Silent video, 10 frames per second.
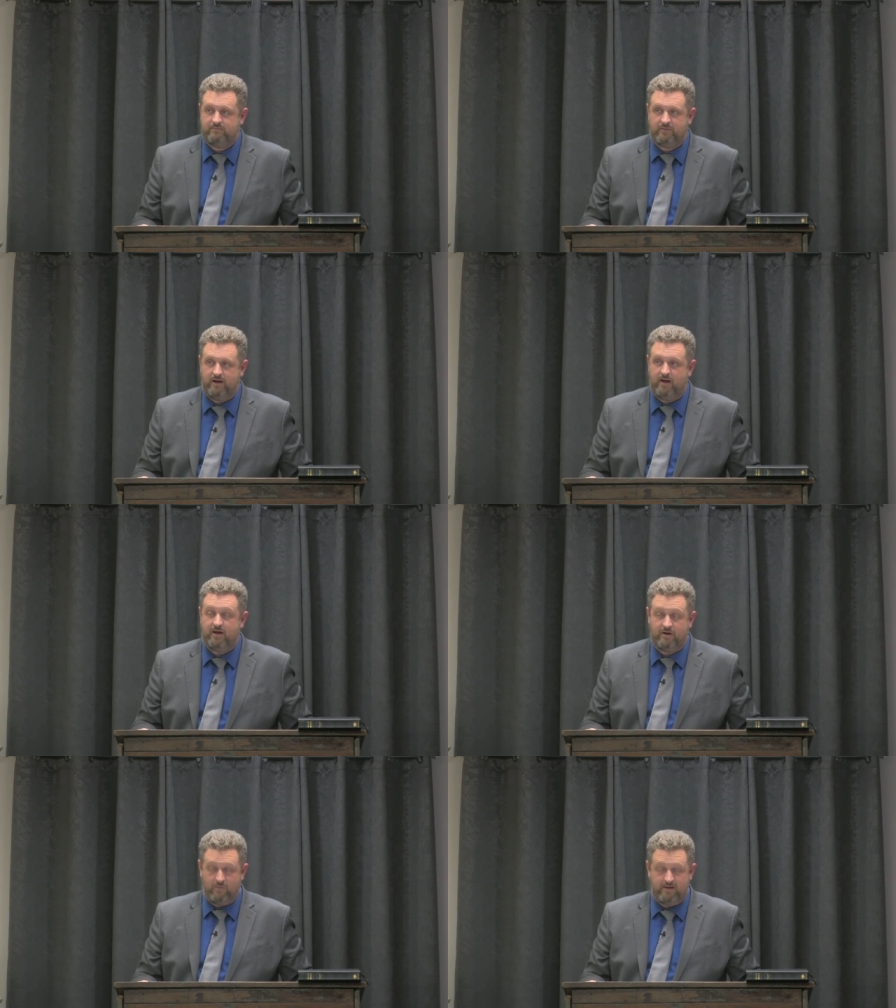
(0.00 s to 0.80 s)
Yeah, and
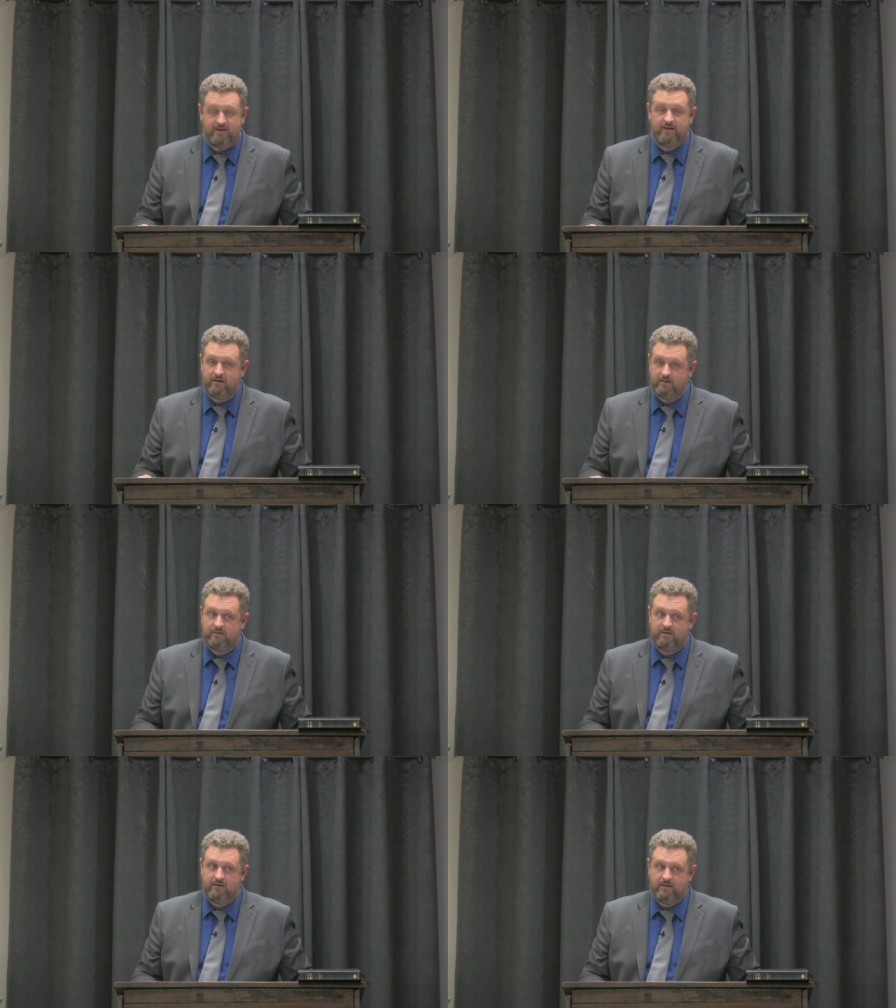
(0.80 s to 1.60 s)
you know what? He did.
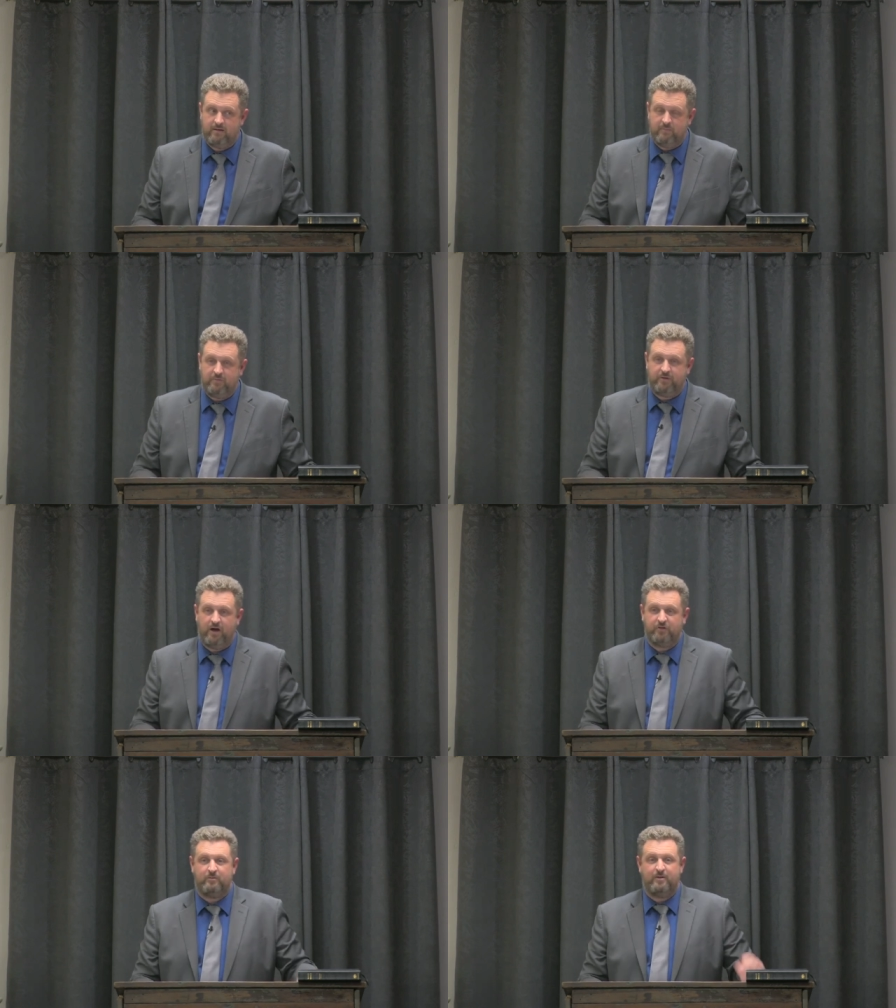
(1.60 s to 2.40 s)
But they
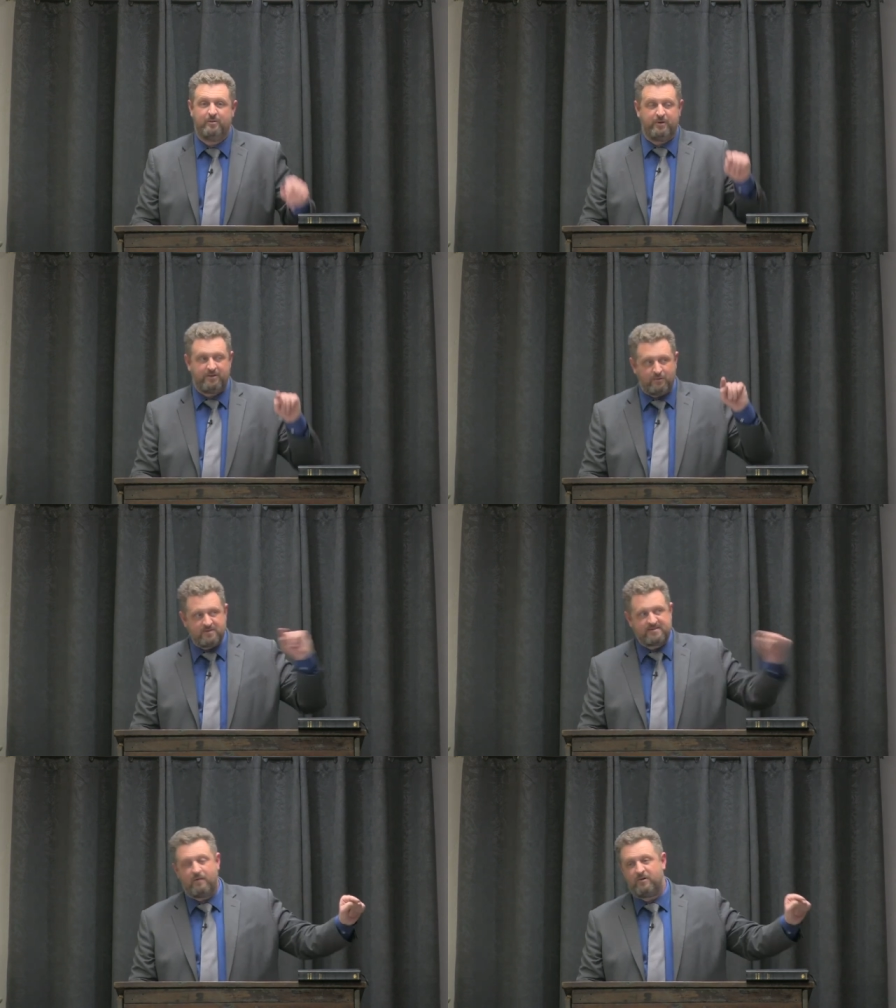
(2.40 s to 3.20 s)
also remember, but there
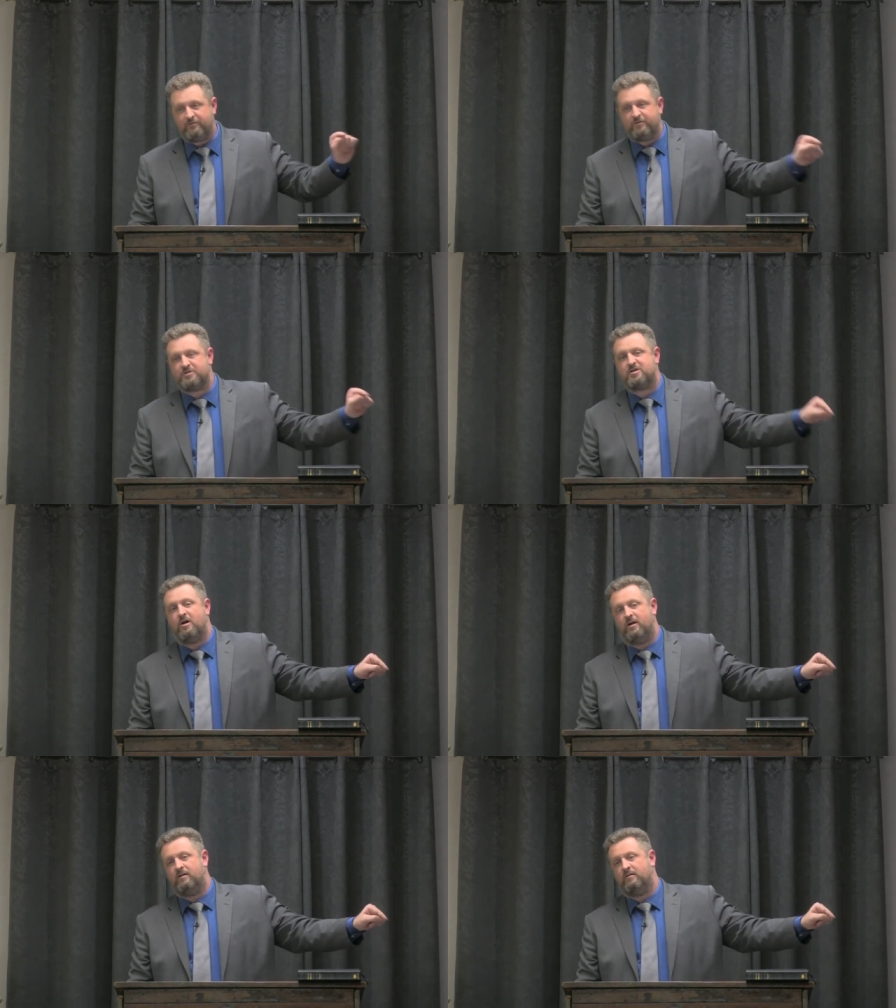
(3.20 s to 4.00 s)
was that when he first
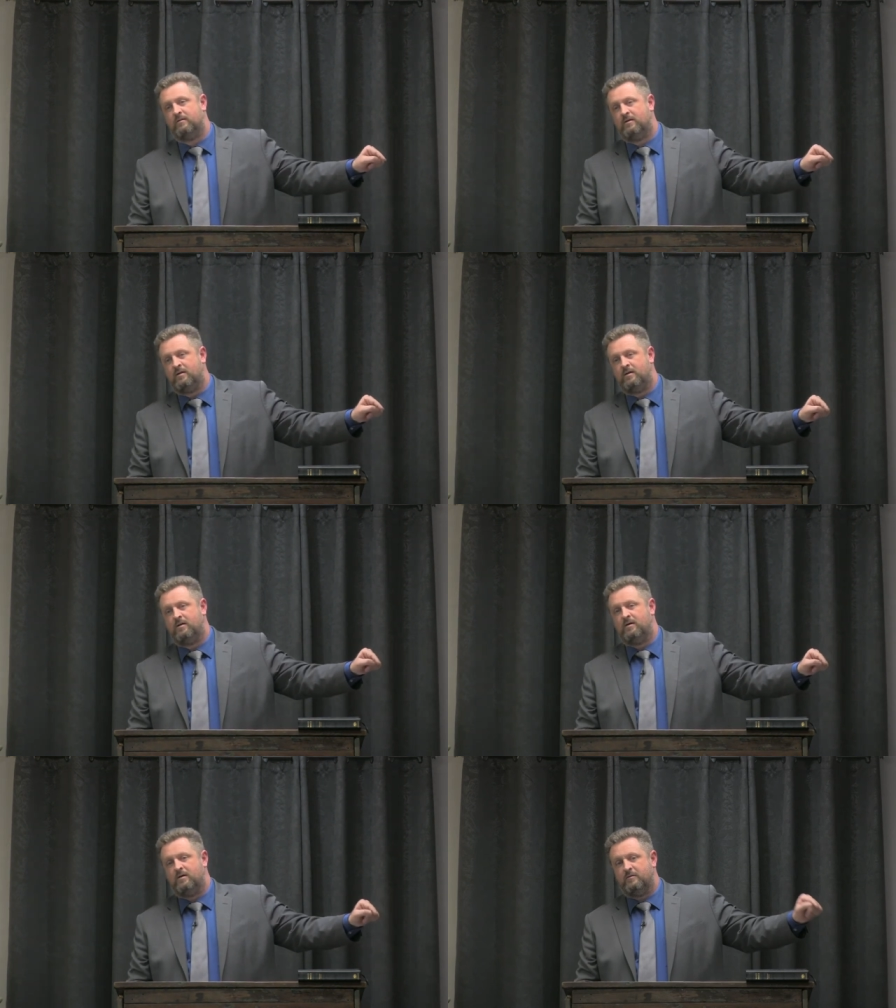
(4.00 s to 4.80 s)
started.
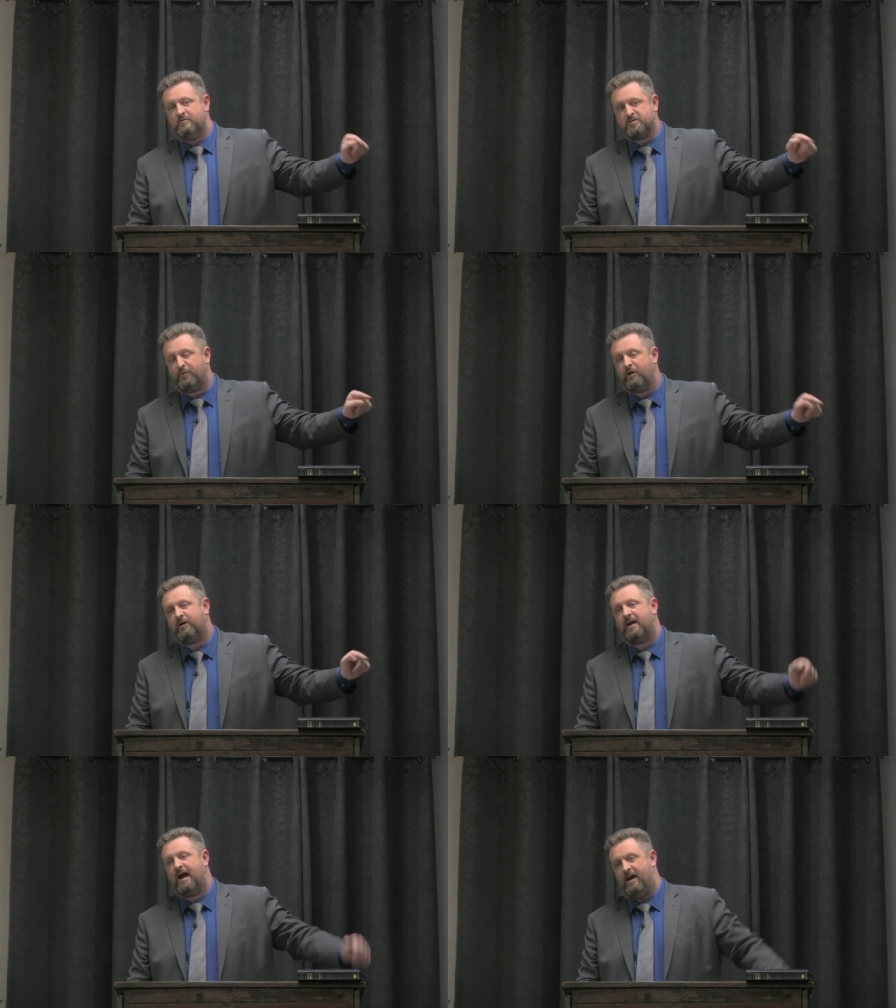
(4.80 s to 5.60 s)
He was a pretty
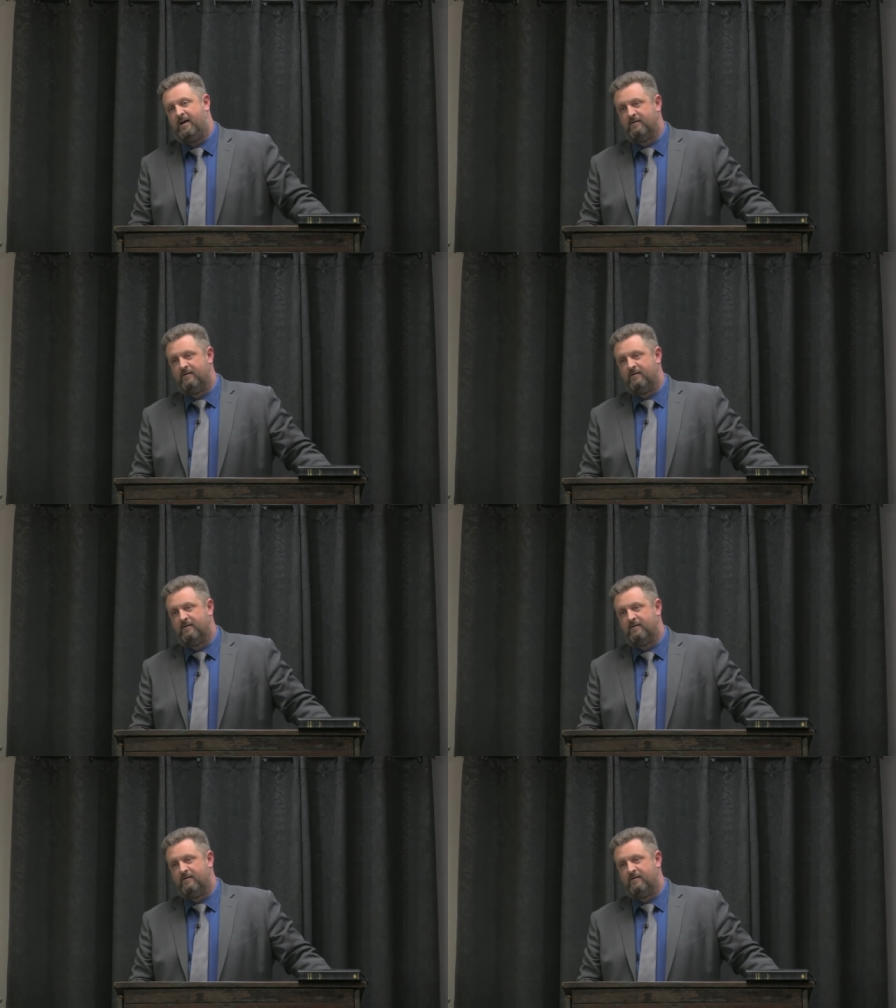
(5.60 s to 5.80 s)
good guy.